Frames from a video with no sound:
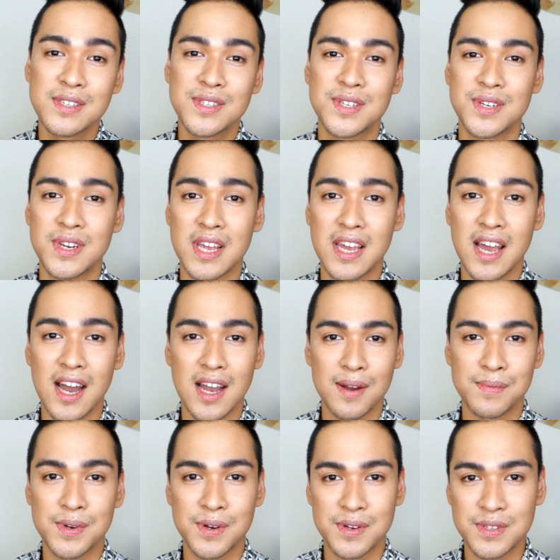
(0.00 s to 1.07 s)
Today I
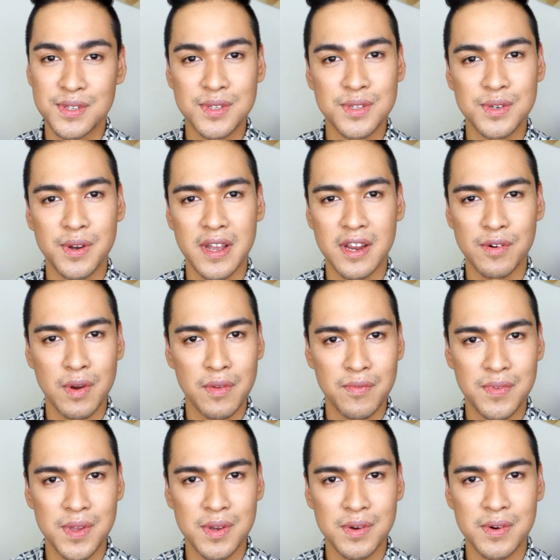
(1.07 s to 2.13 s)
am going to do a
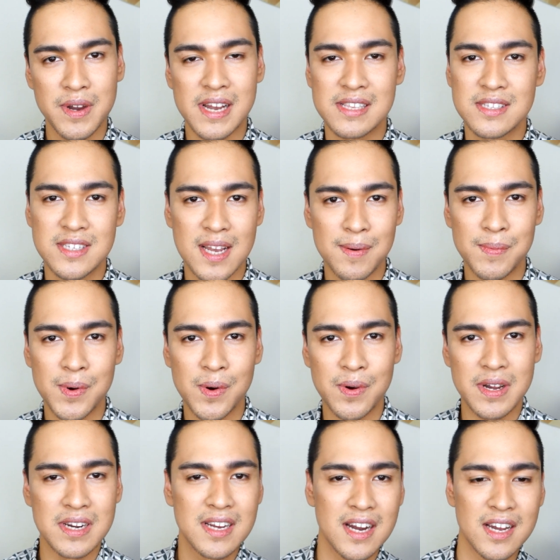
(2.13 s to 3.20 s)
review and demo
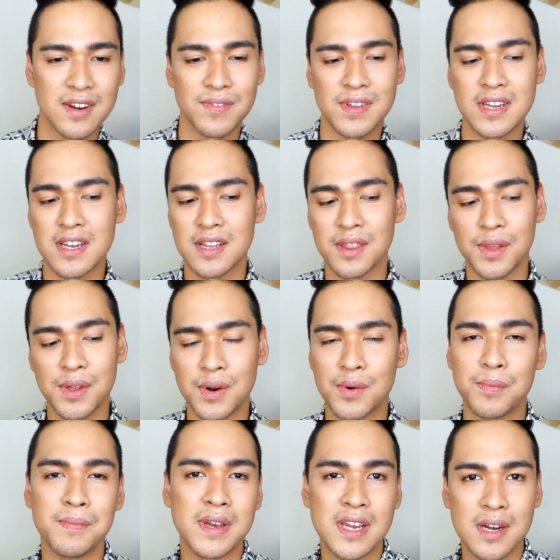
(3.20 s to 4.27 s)
and kind of like a little
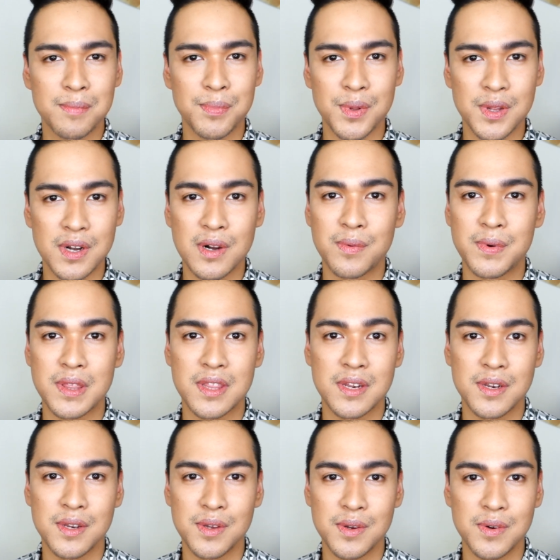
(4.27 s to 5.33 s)
makeup look with the
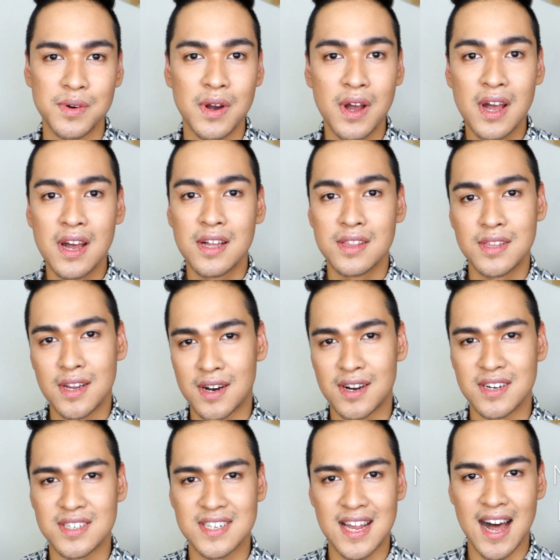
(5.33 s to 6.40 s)
new
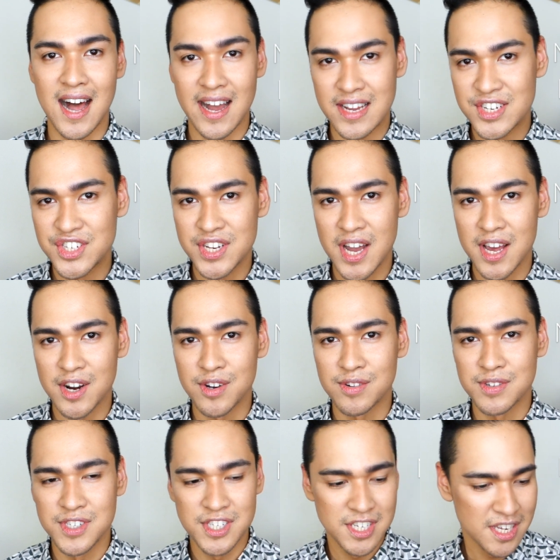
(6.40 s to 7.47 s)
Nars
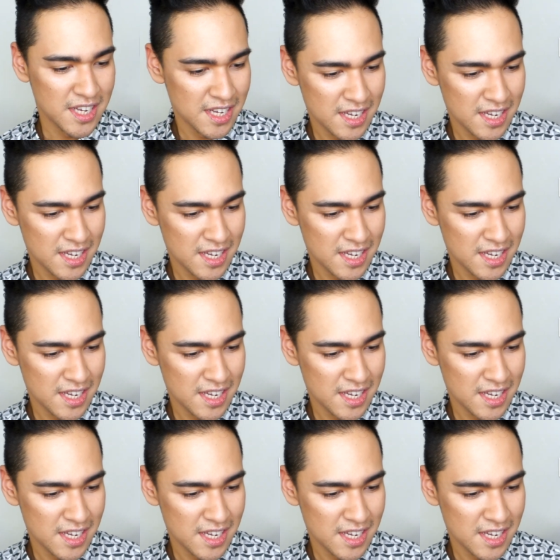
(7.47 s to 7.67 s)
eyeshadows.